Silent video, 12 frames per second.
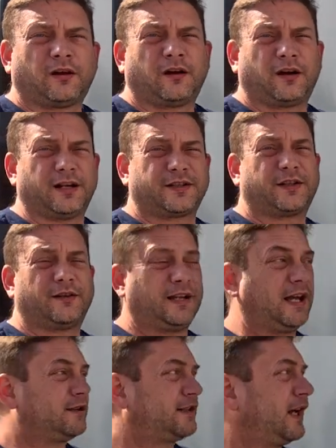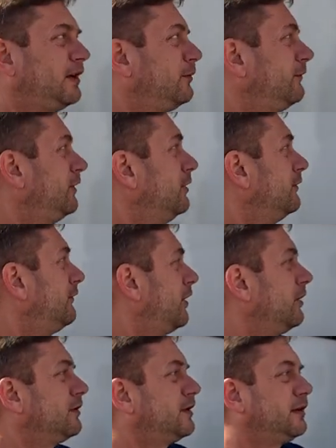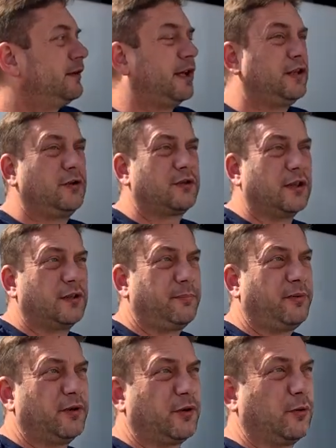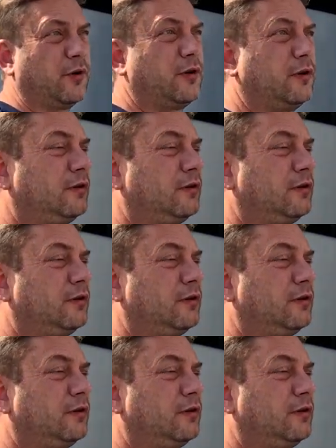All right, so the outside review. First, they use a Lippert door.